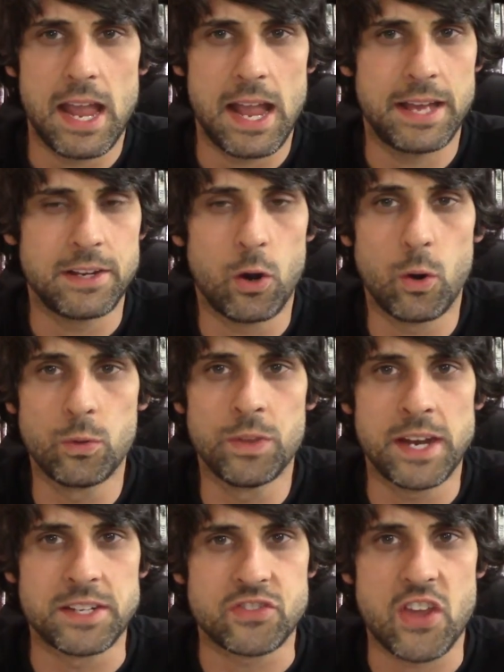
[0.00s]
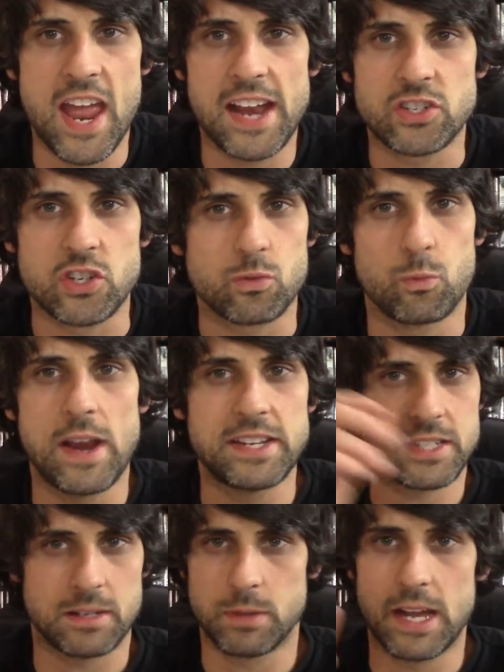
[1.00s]
And Holden and his gang just
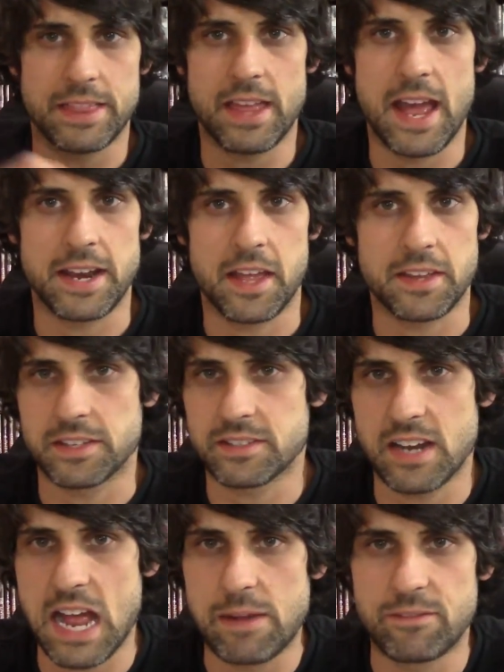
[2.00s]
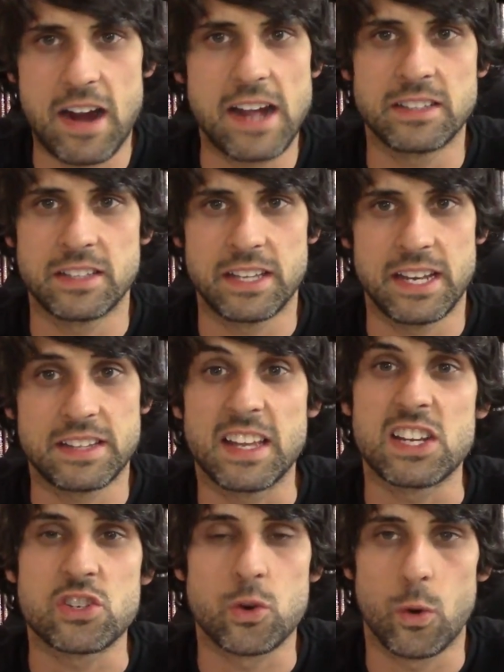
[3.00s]
waste him like that at a snap violently, and
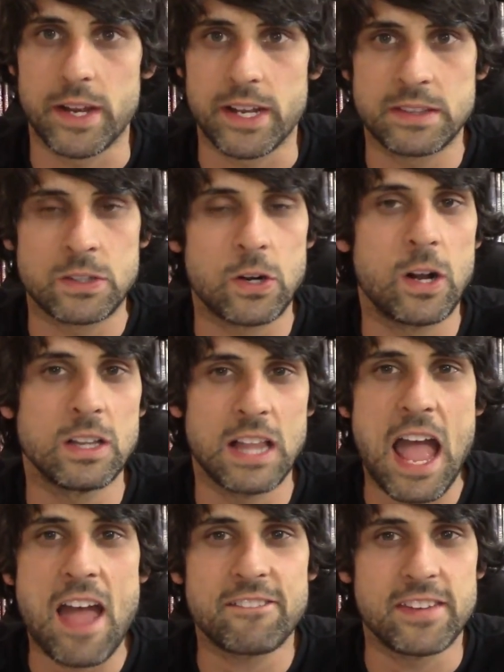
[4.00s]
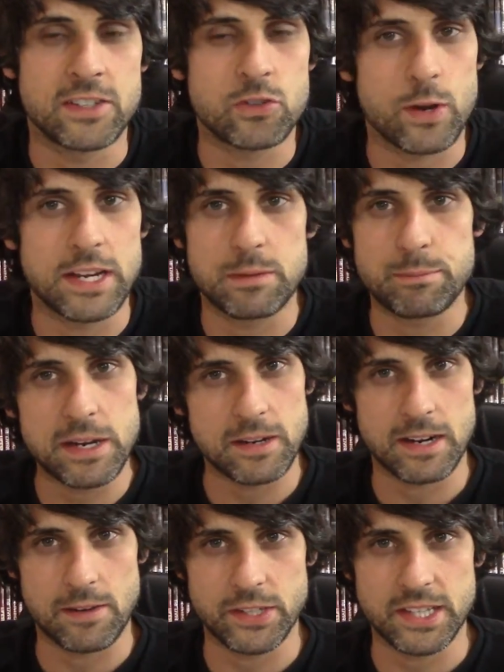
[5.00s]
they enjoy it. And they're all laughing, drinking
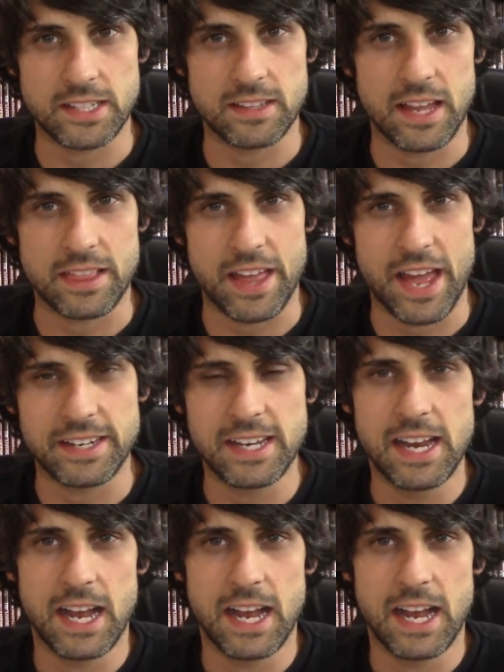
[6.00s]
beer, and everything like that.